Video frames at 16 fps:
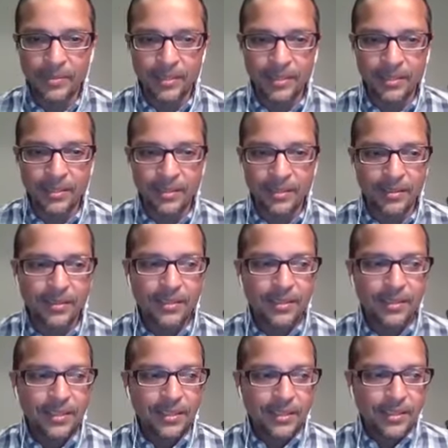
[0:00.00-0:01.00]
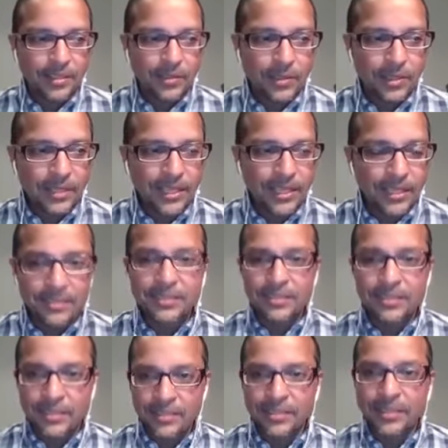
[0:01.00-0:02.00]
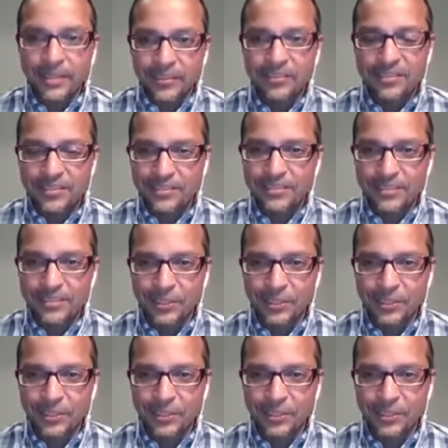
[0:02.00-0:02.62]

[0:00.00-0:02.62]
And I think yes,